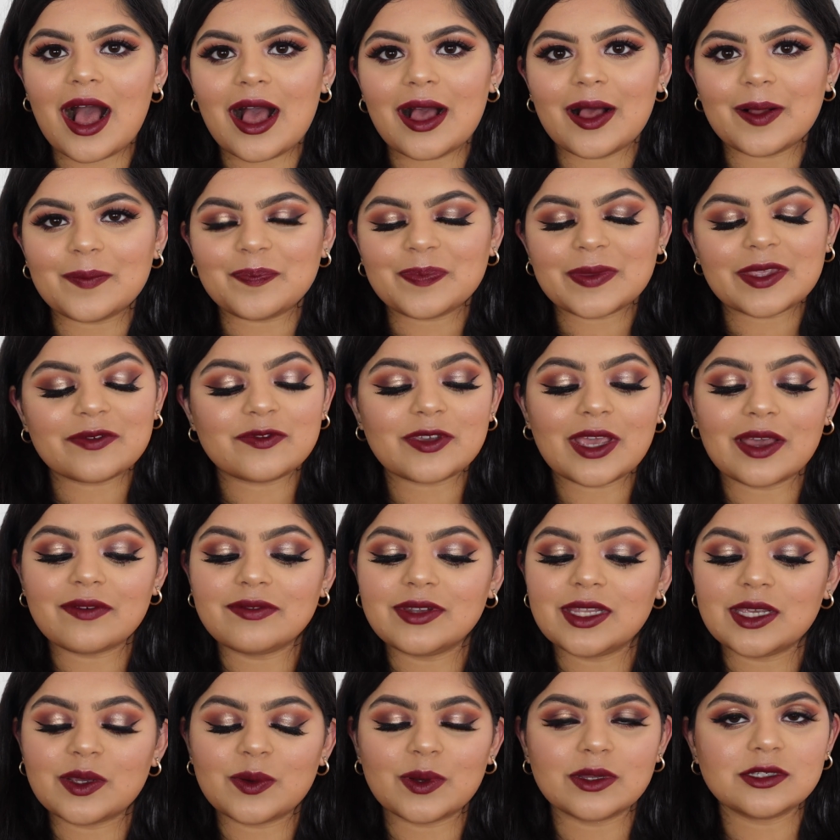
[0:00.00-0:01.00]
If you have
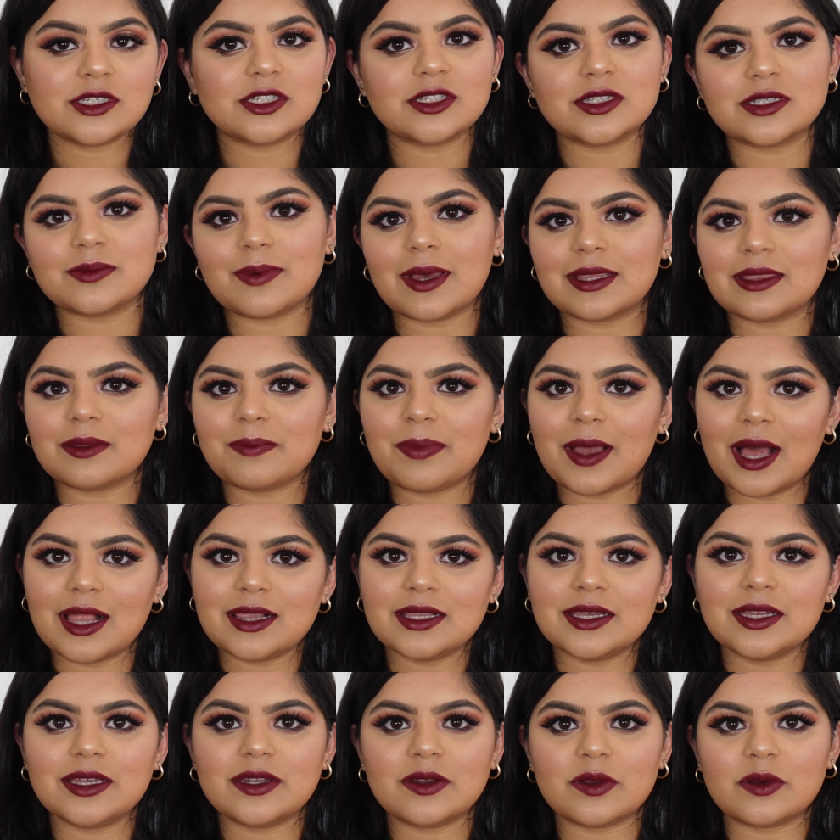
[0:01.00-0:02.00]
any questions about the
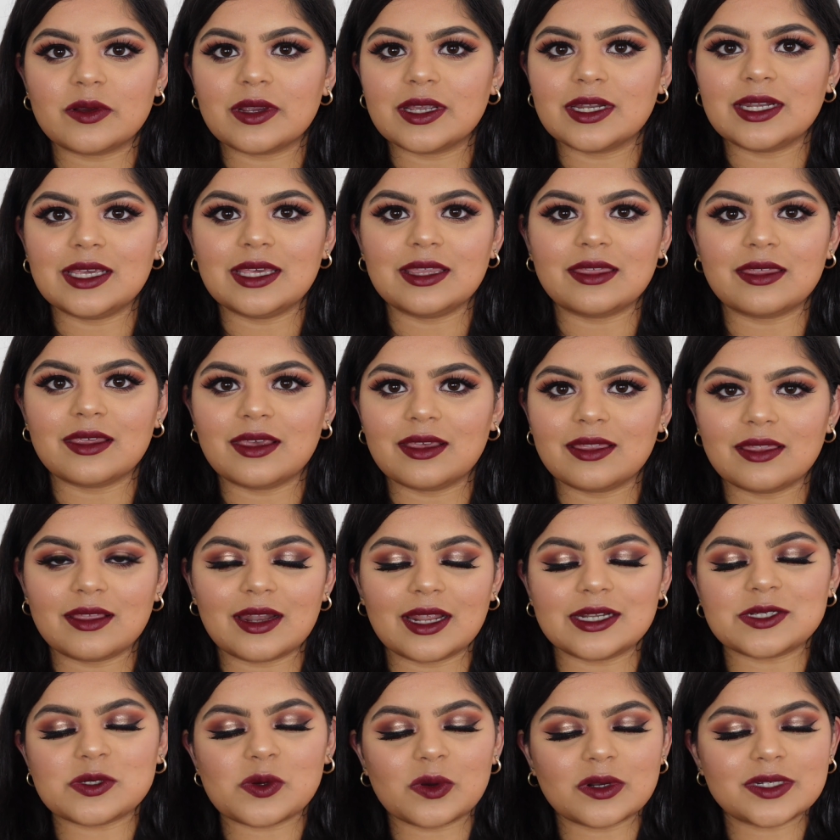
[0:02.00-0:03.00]
palette or anything that
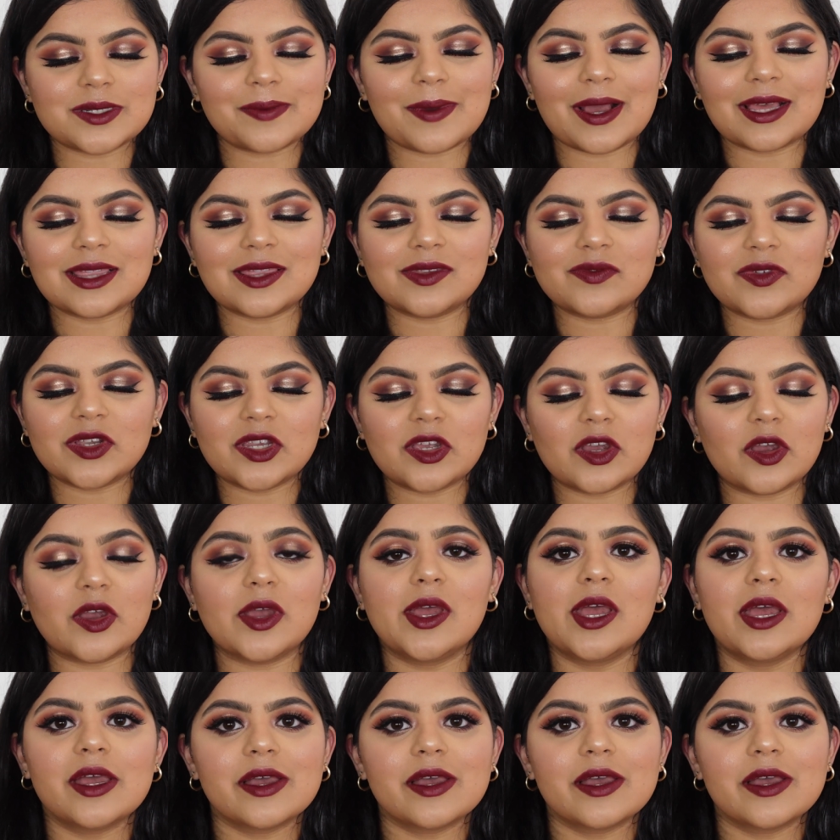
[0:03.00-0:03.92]
I talked about in the video,